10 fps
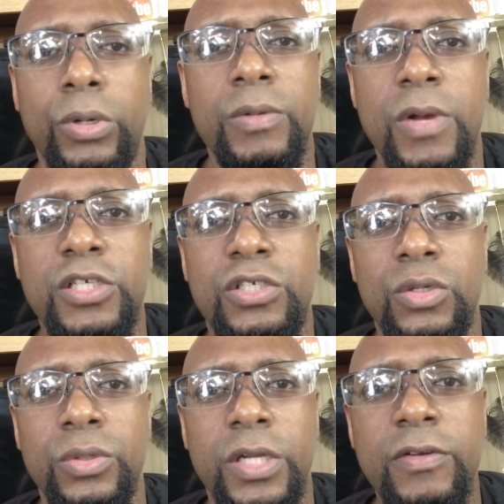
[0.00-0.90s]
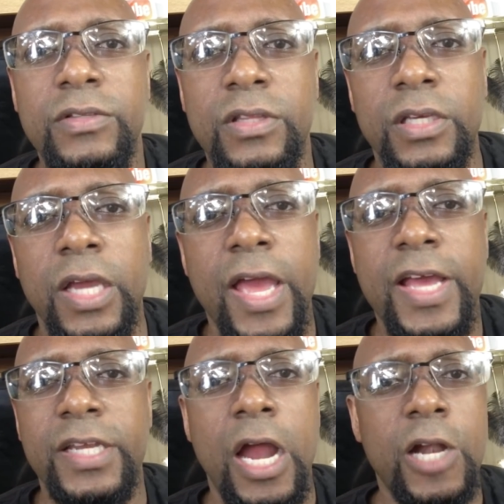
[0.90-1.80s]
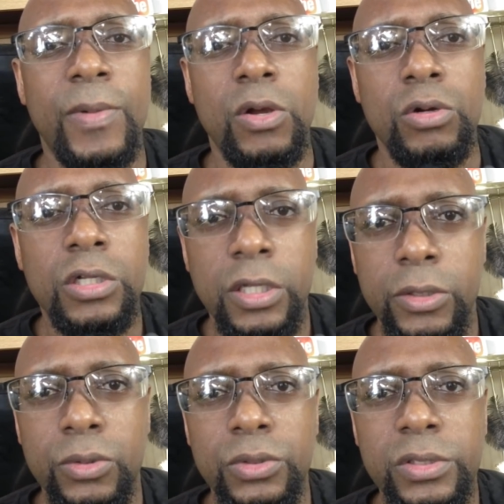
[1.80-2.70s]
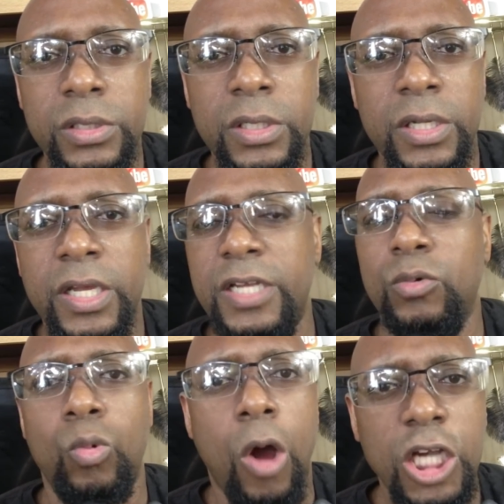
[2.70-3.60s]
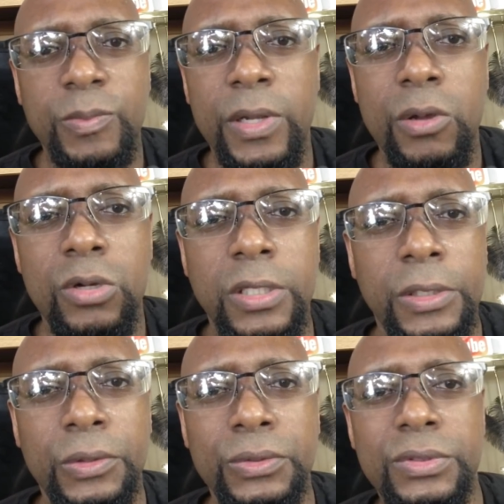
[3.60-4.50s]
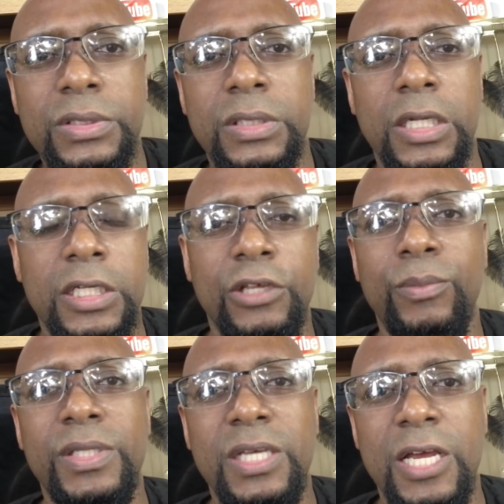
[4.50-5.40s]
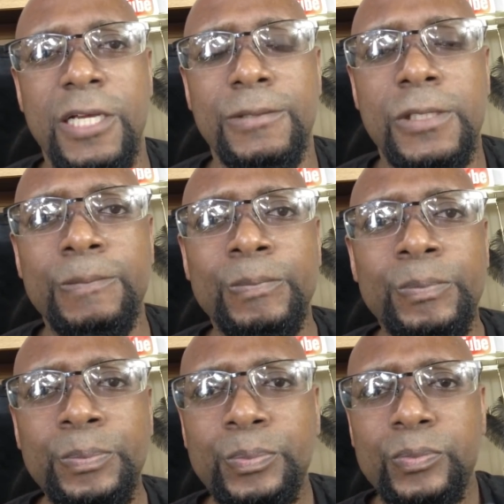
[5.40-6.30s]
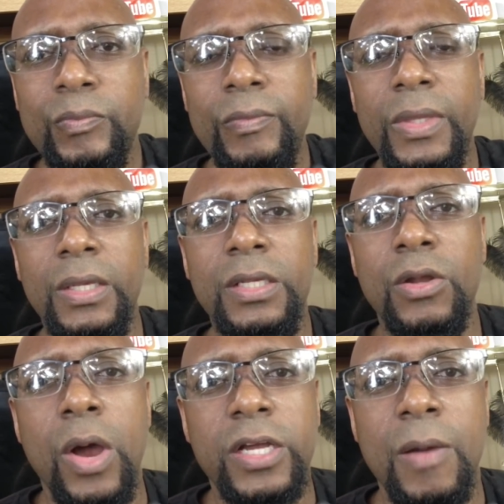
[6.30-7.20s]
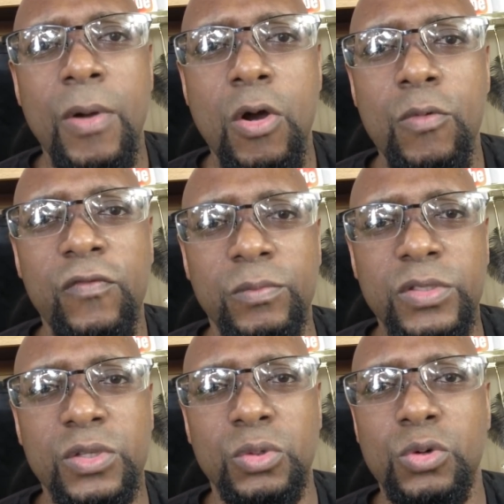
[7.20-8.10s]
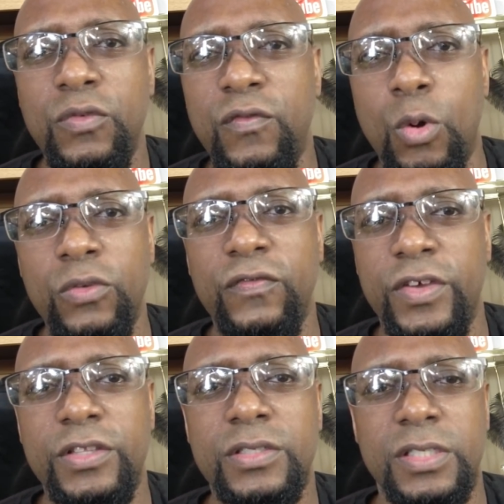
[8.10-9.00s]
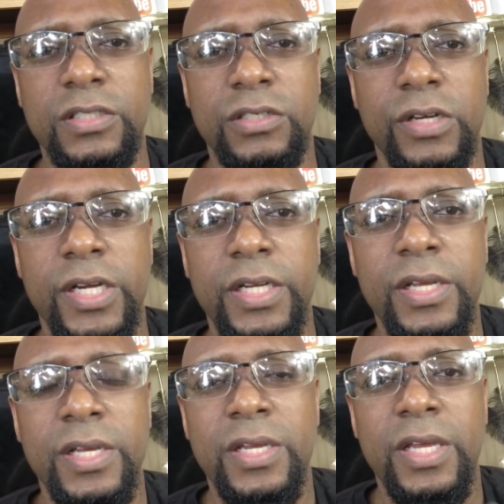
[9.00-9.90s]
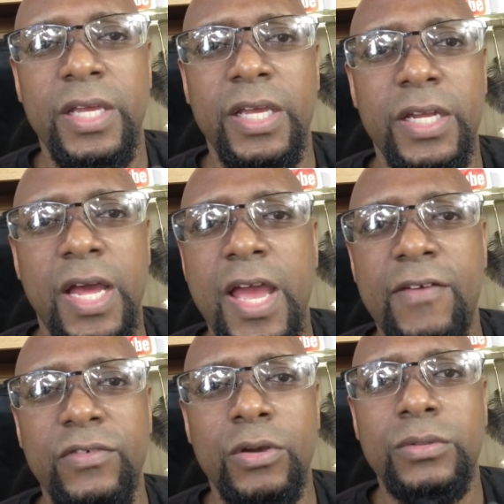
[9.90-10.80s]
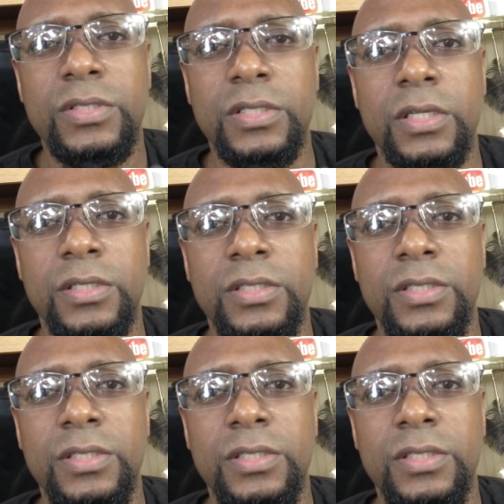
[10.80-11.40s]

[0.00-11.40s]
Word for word: pretty much doing everything. I had to iron my own clothes, I had to wash my own clothes. Uh, there'd be times, you know, I come home from school, fourth, fifth, sixth grade, and I have notes in,